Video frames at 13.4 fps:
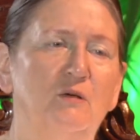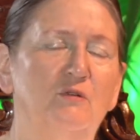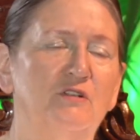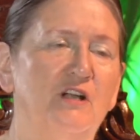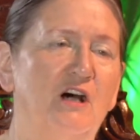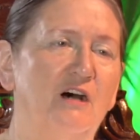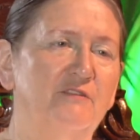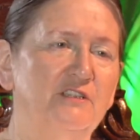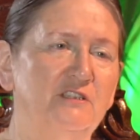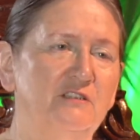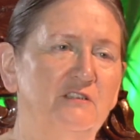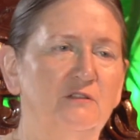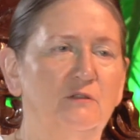or
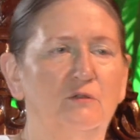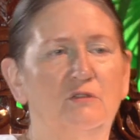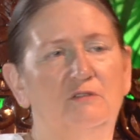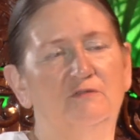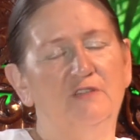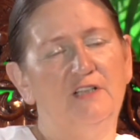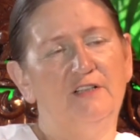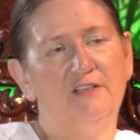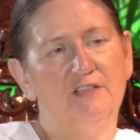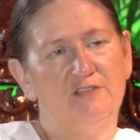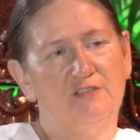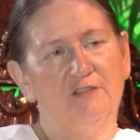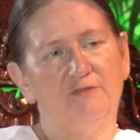Ravan, or
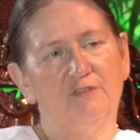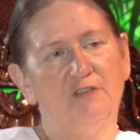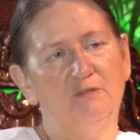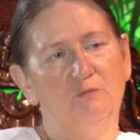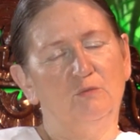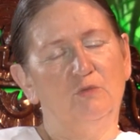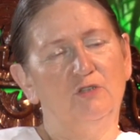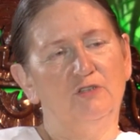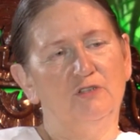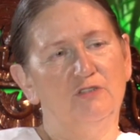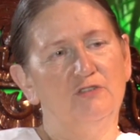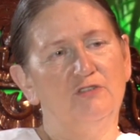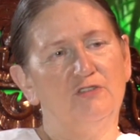various different
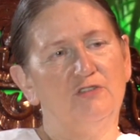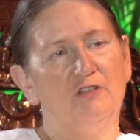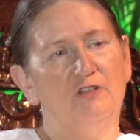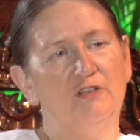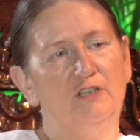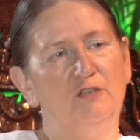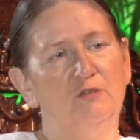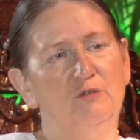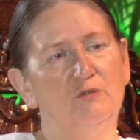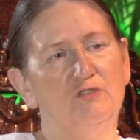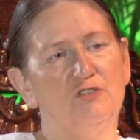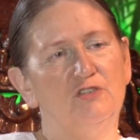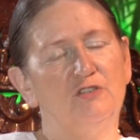words are
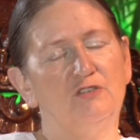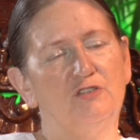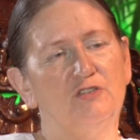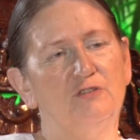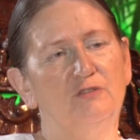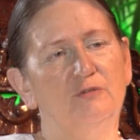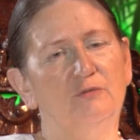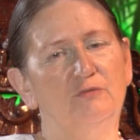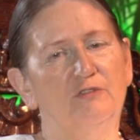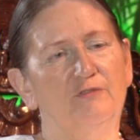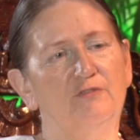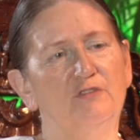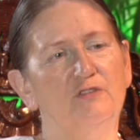used to
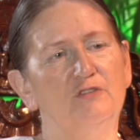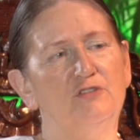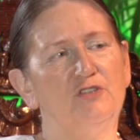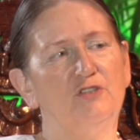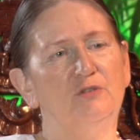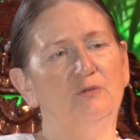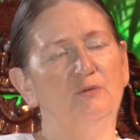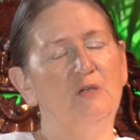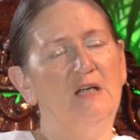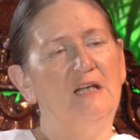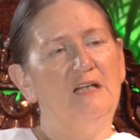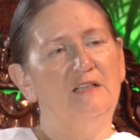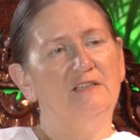refer to
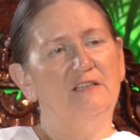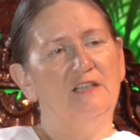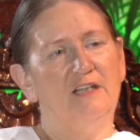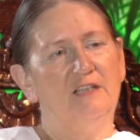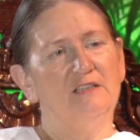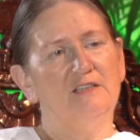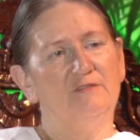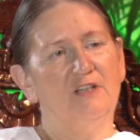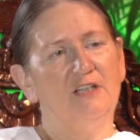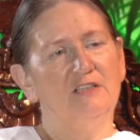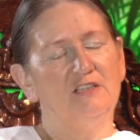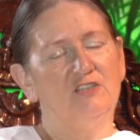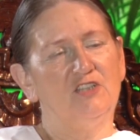negative
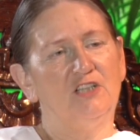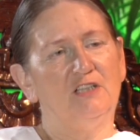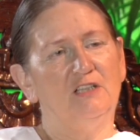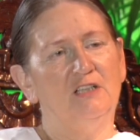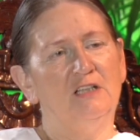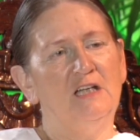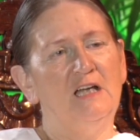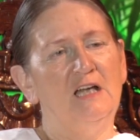energy.